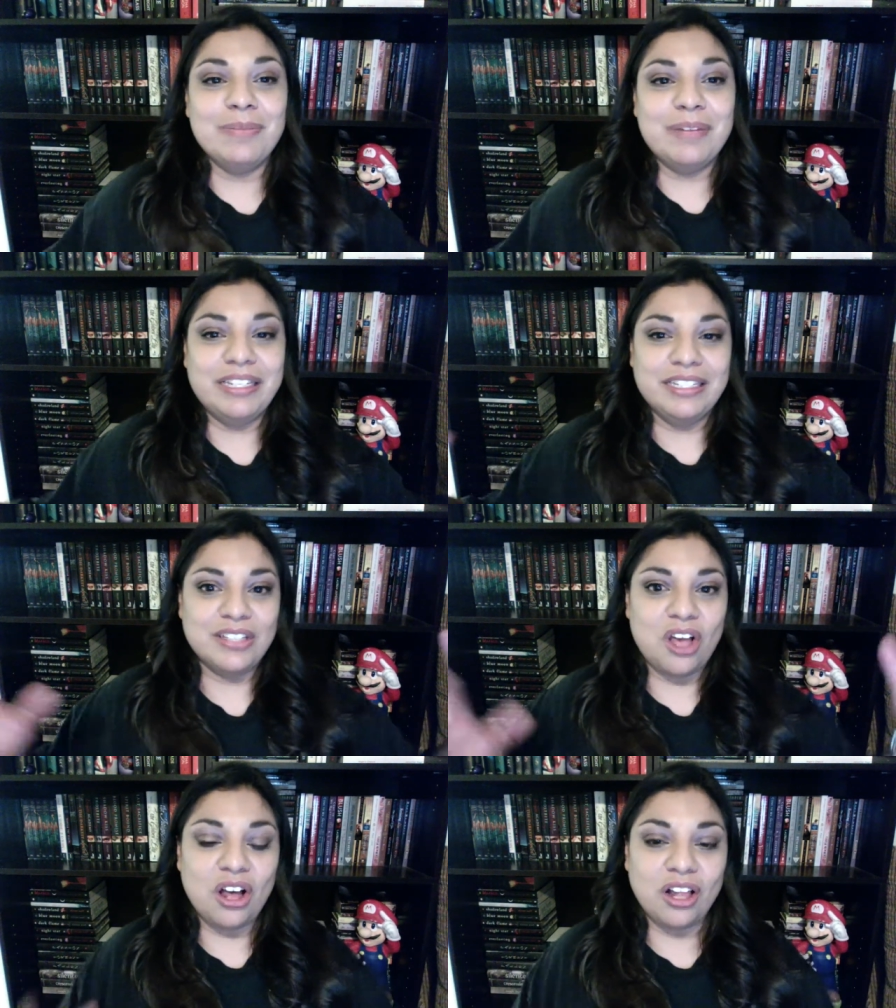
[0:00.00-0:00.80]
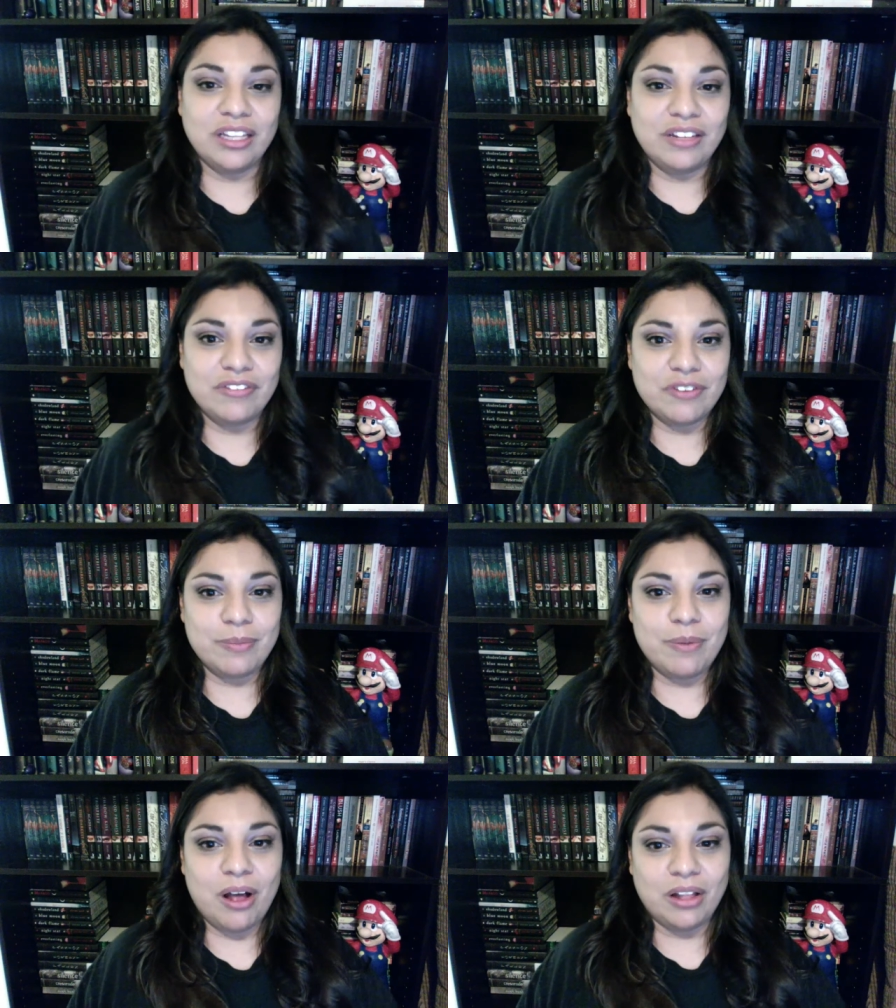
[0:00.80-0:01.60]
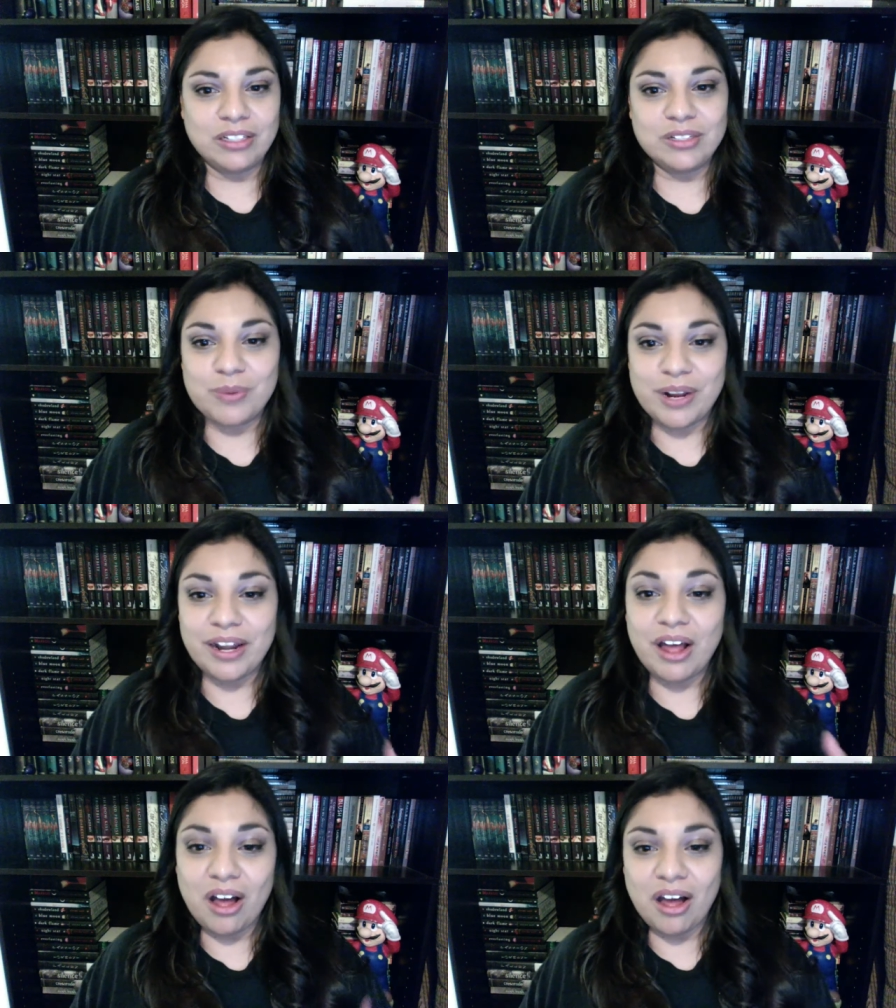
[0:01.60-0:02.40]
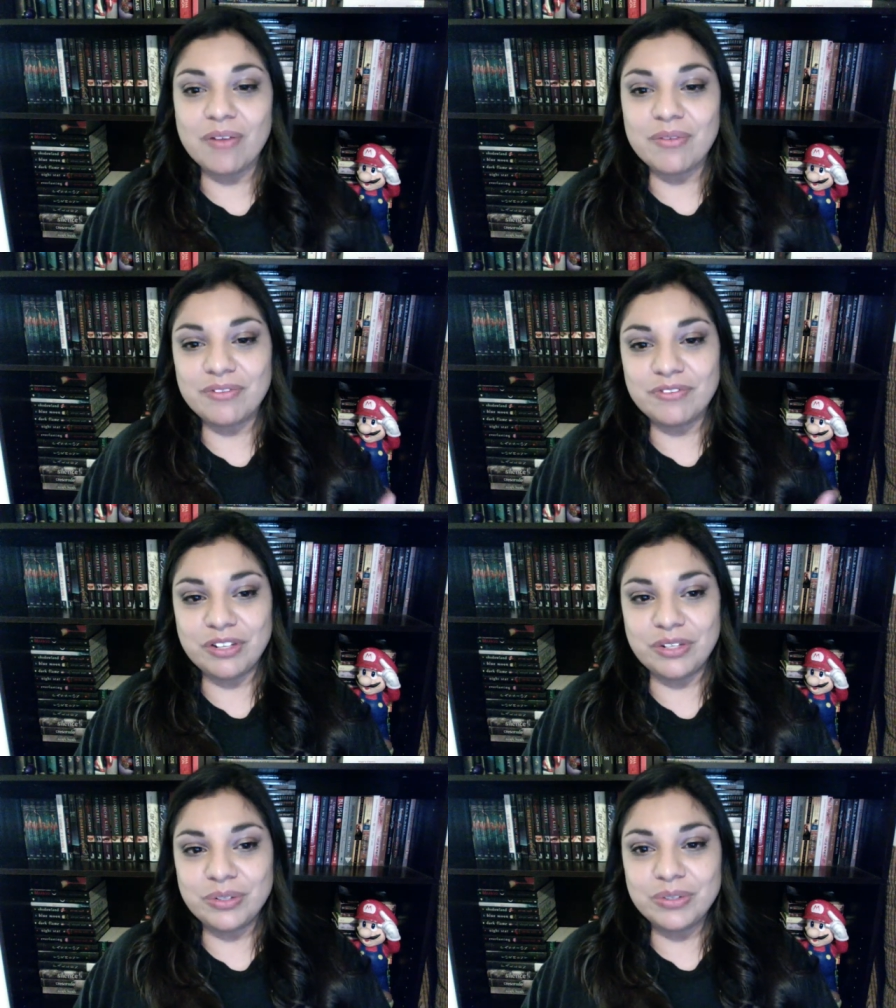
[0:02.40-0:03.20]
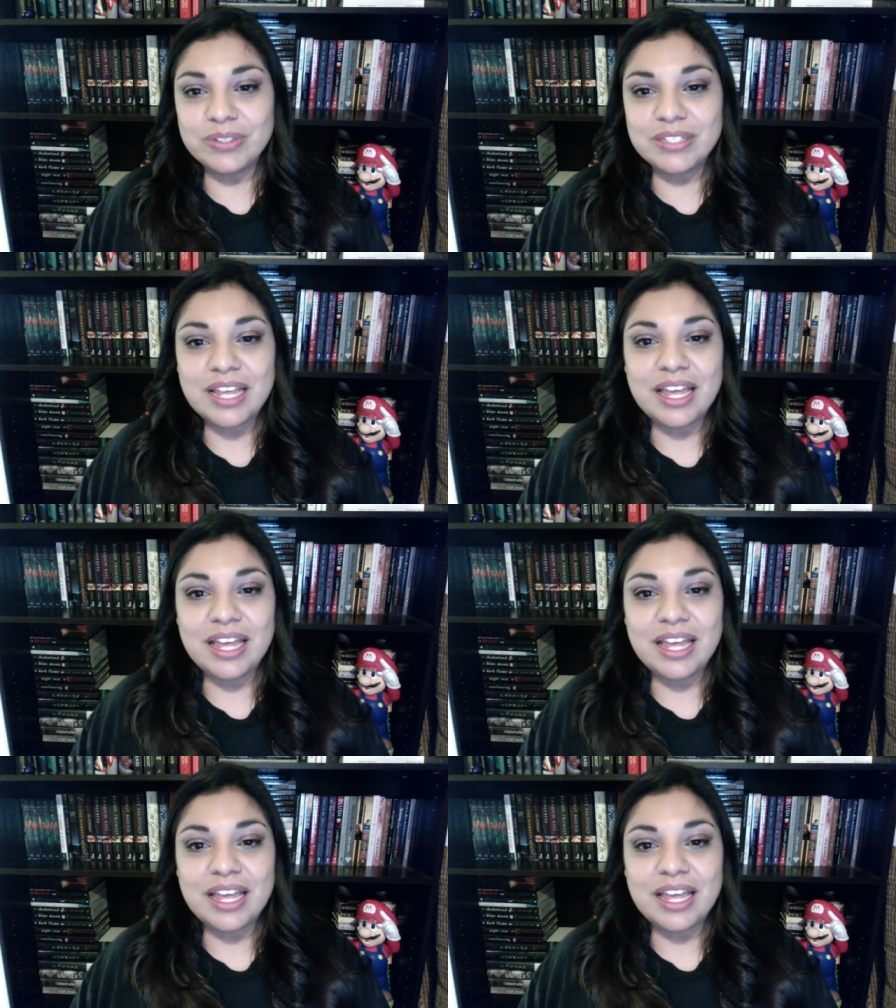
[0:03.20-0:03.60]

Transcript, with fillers: is Holly from Holly's Red Hot Reviews,